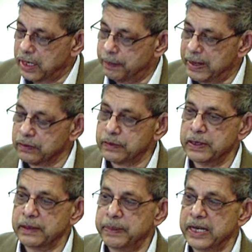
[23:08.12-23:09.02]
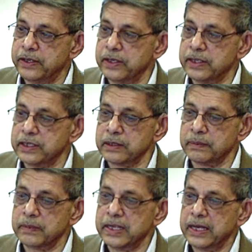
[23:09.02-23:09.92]
about
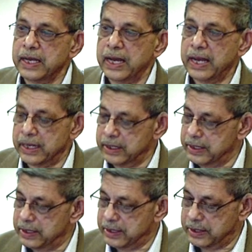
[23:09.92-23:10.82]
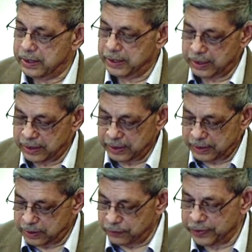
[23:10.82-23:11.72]
patriotism and
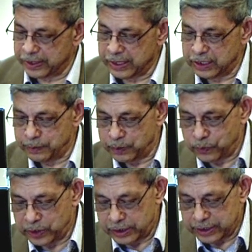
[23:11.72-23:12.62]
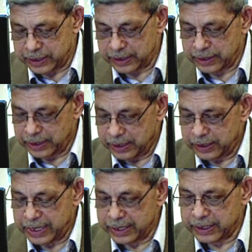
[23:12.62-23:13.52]
its sort of engagement with
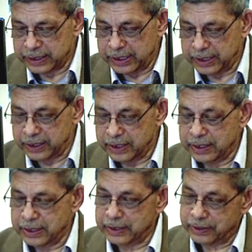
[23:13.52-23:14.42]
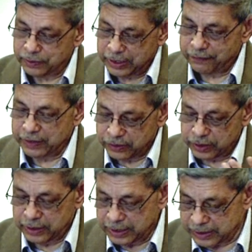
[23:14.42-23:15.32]
thanking that
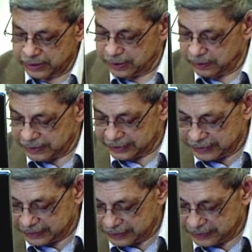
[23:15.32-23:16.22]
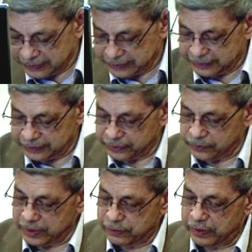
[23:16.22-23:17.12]
victory,
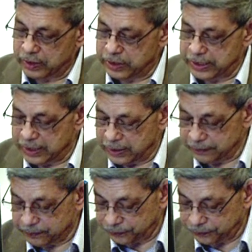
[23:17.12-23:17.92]
as far as the